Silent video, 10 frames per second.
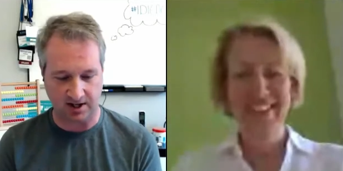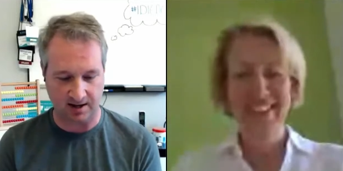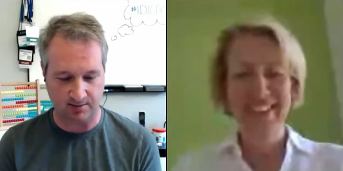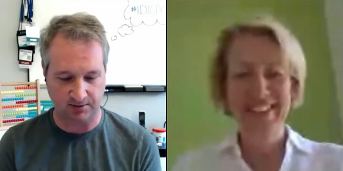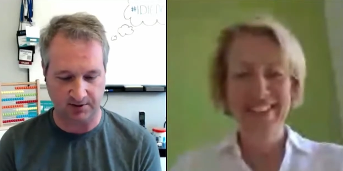
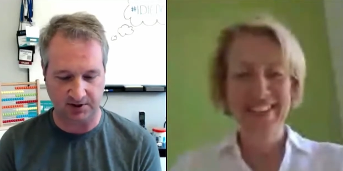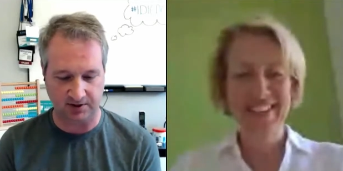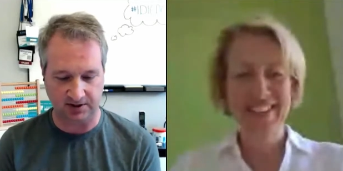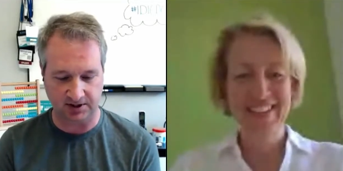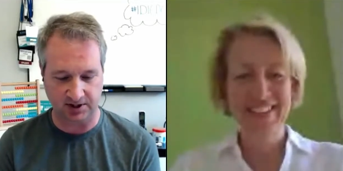Speaker 1: I'm
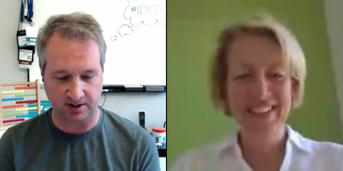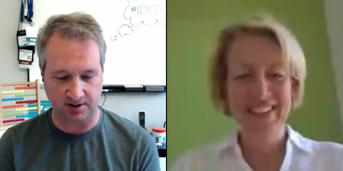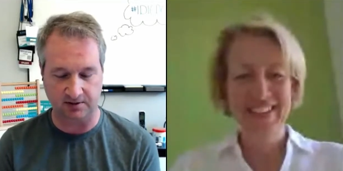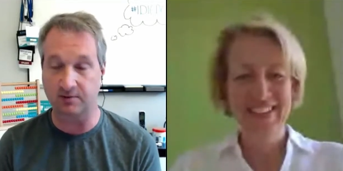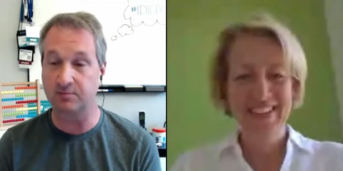officially in
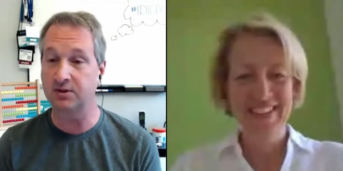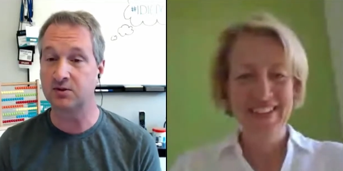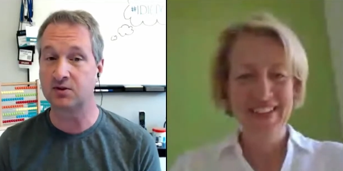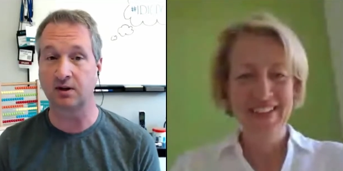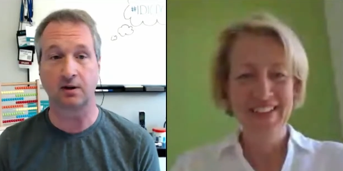charge of the
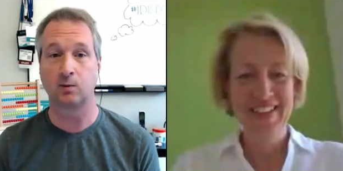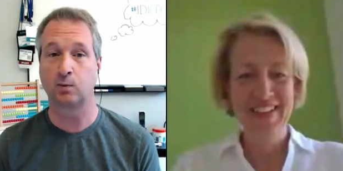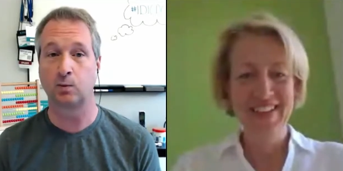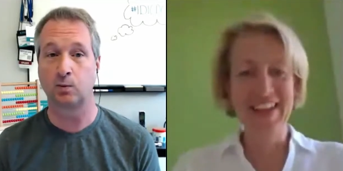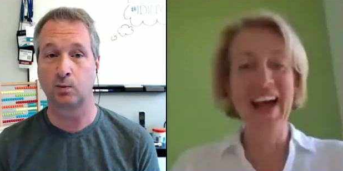music.
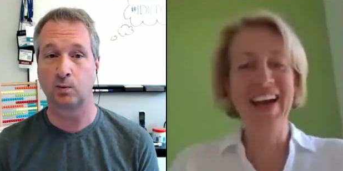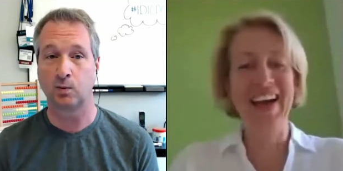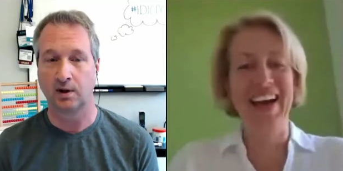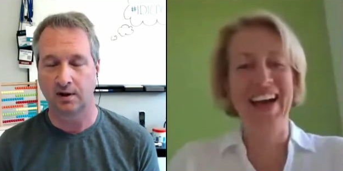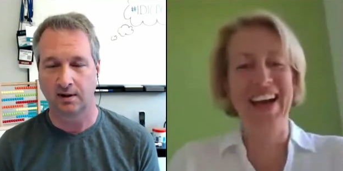
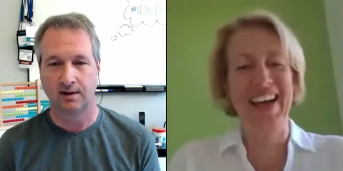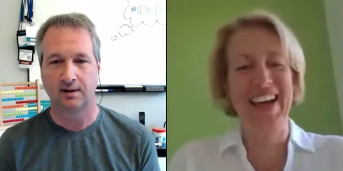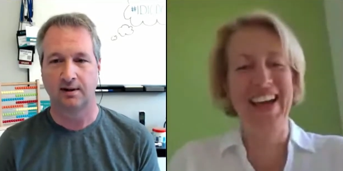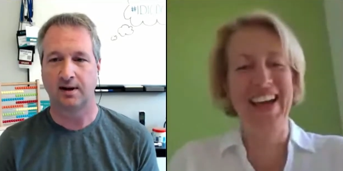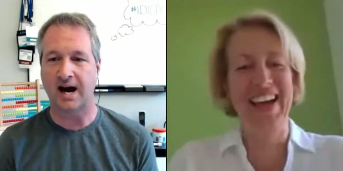
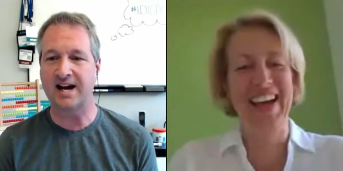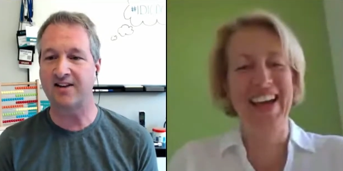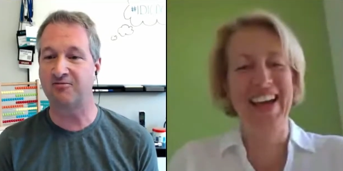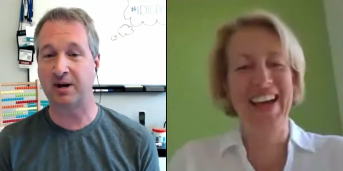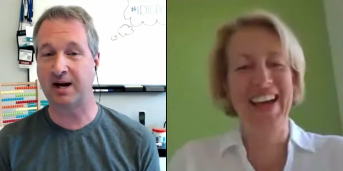I
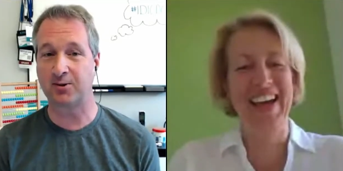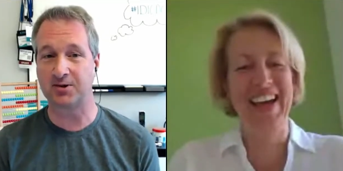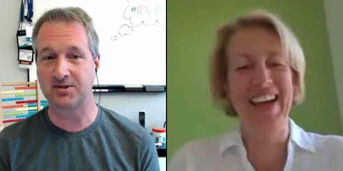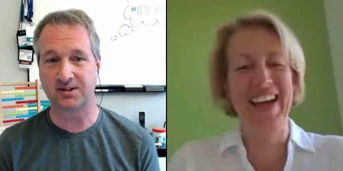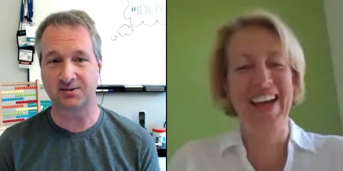have
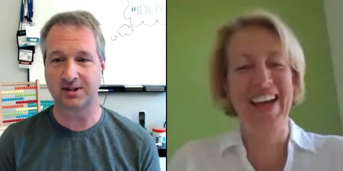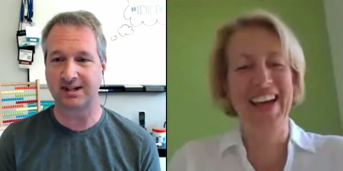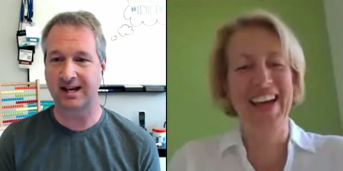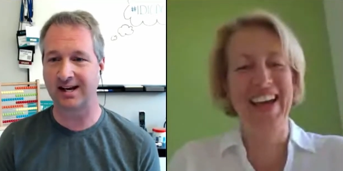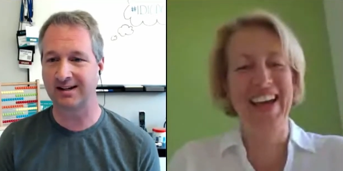powers this week,
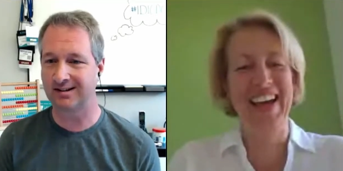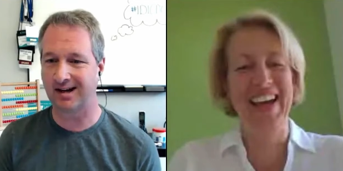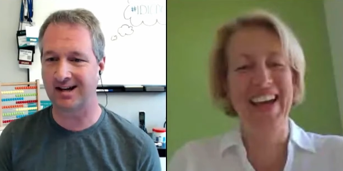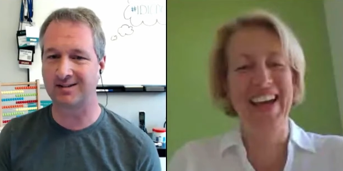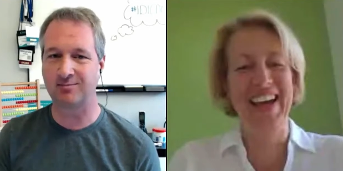gang.
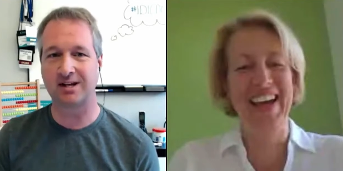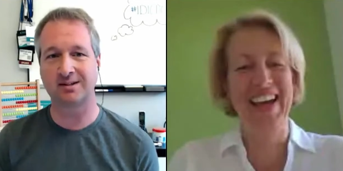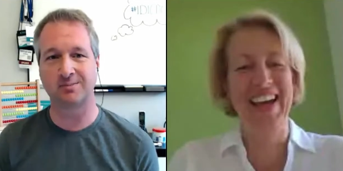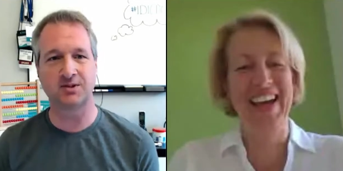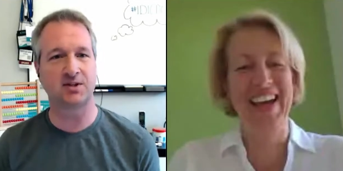I can make
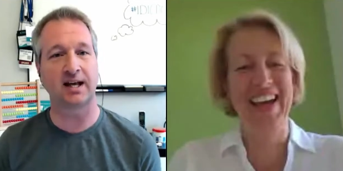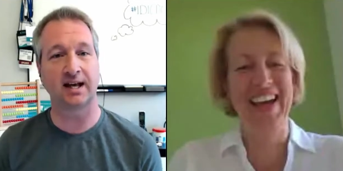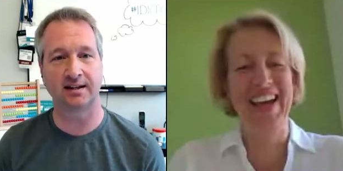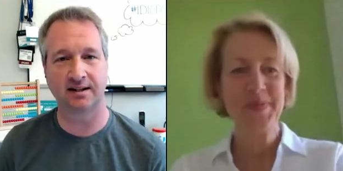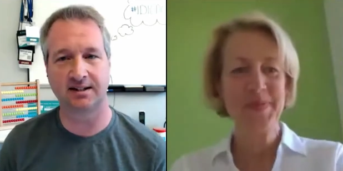the music
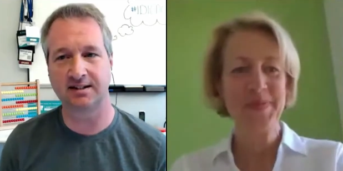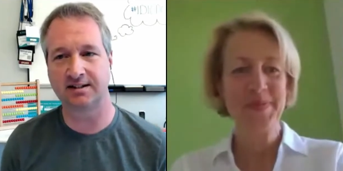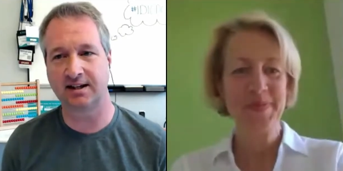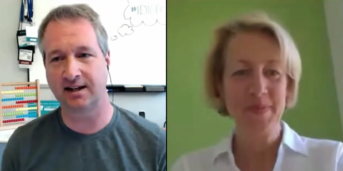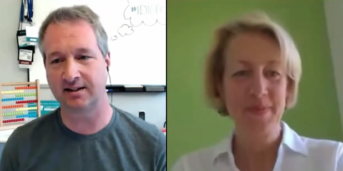and I can
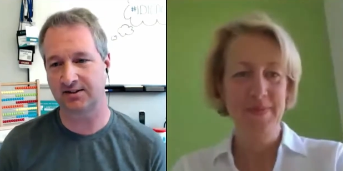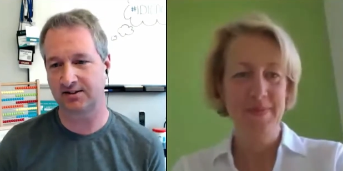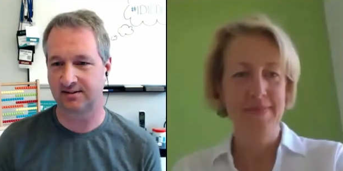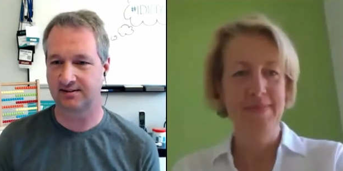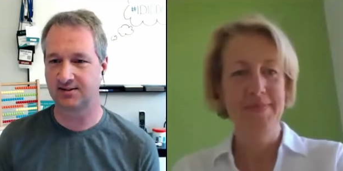
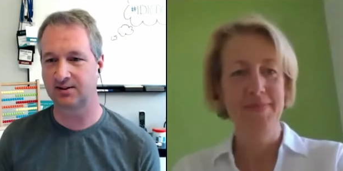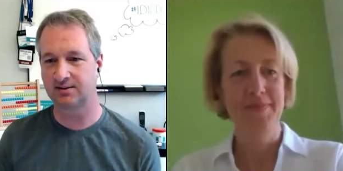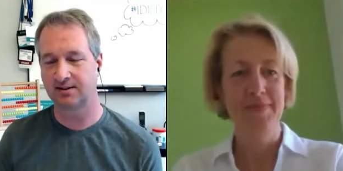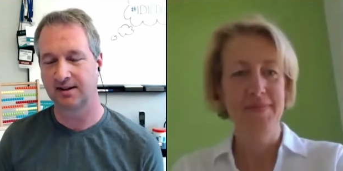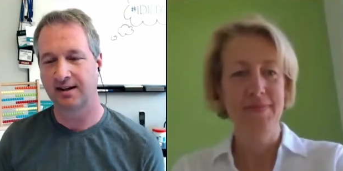dance.
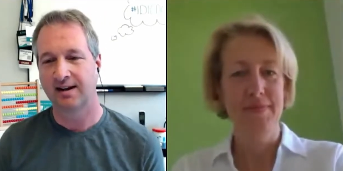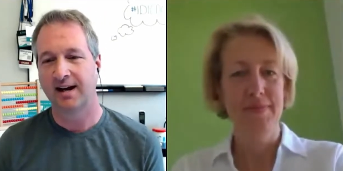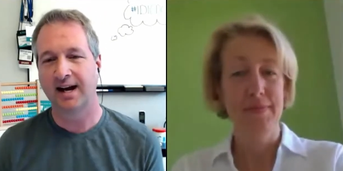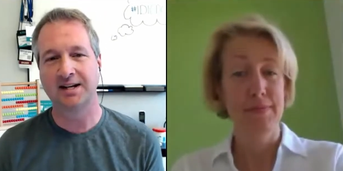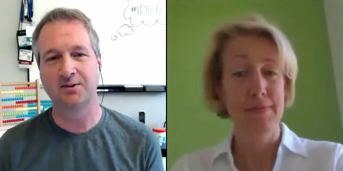So
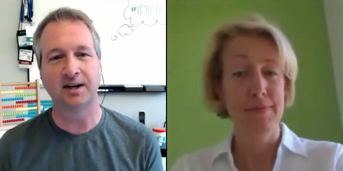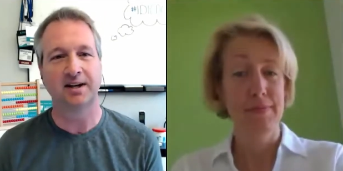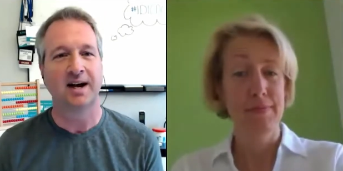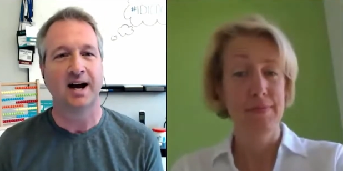anyway,